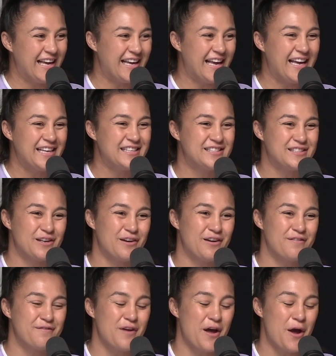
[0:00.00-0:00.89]
has sort
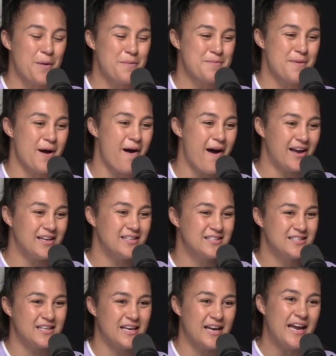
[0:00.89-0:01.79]
of opened my eyes
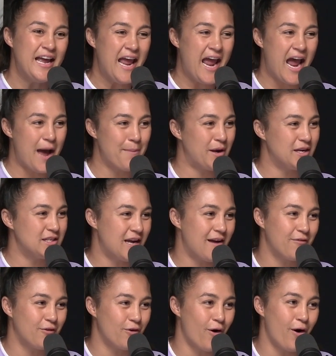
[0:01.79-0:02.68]
to how much
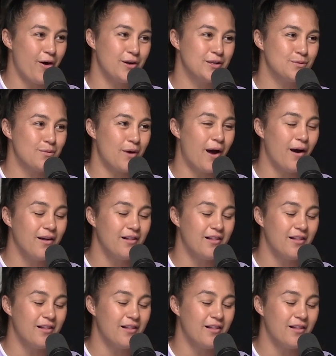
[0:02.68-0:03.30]
I've grown as well.